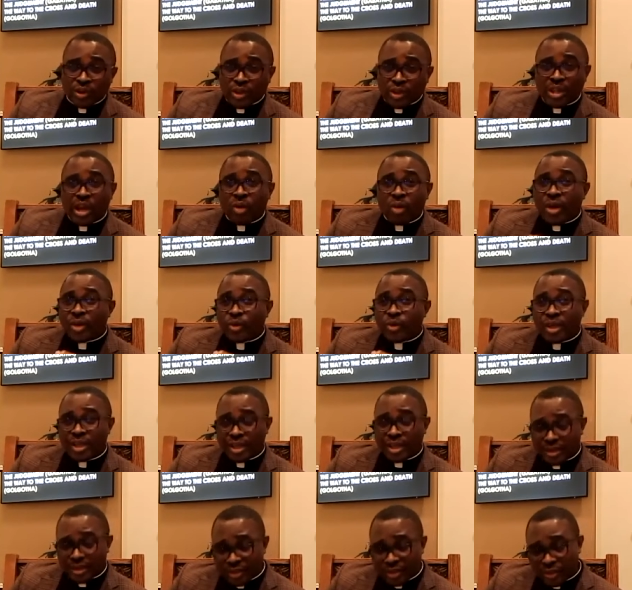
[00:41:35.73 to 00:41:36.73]
just like we are doing
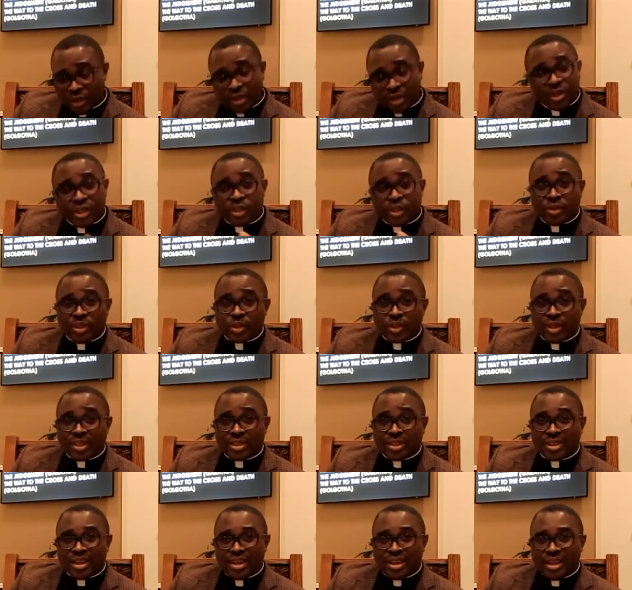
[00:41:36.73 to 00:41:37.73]
in, in this retreat.